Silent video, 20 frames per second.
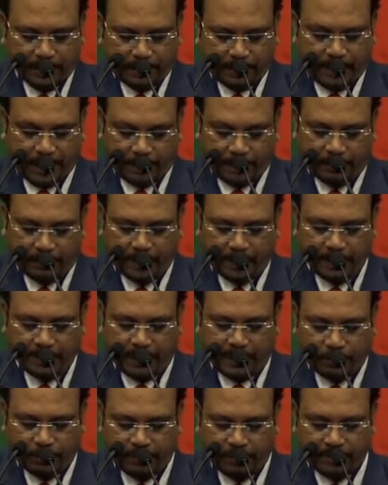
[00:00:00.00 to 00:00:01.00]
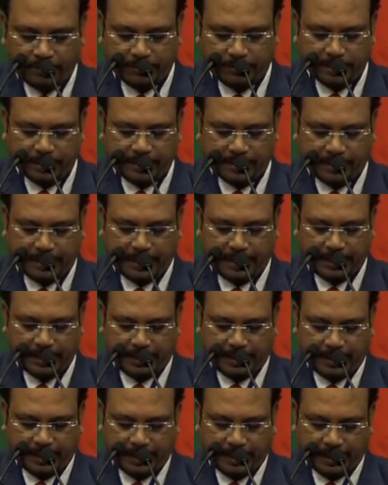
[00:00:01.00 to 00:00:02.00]
Tailoring nanomaterials
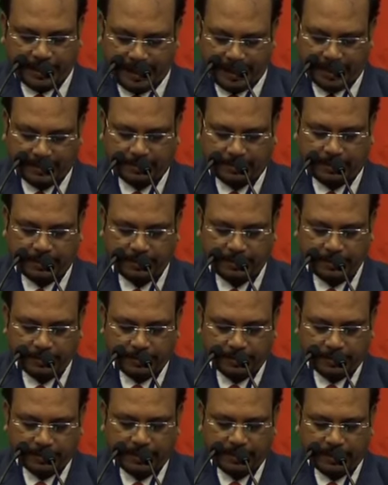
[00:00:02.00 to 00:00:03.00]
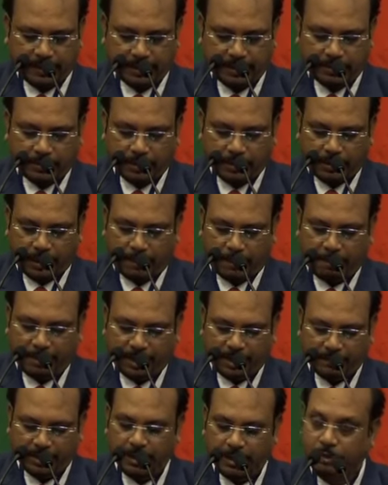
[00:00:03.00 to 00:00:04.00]
can enhance their
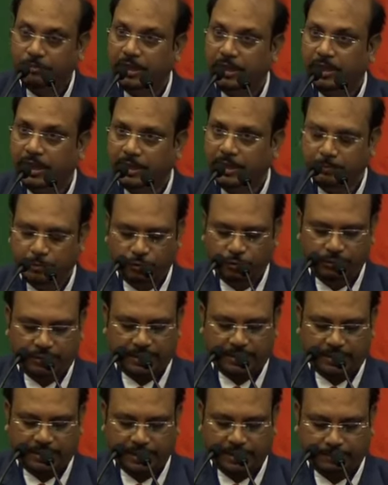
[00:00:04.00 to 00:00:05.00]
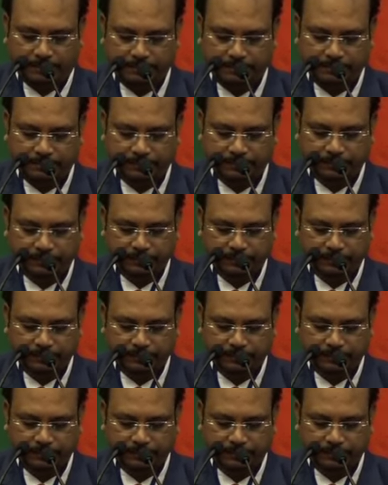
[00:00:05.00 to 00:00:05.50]
compatibility with the immune system.